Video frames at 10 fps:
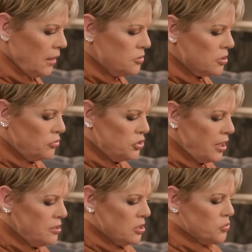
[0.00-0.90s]
And so
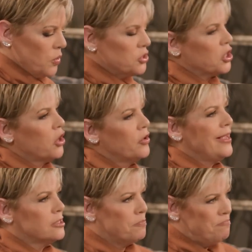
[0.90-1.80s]
Jesus would turn
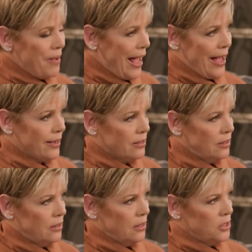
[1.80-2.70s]
his back
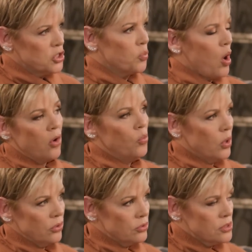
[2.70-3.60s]
to wrong
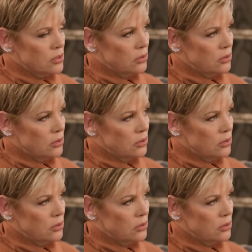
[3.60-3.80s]
words.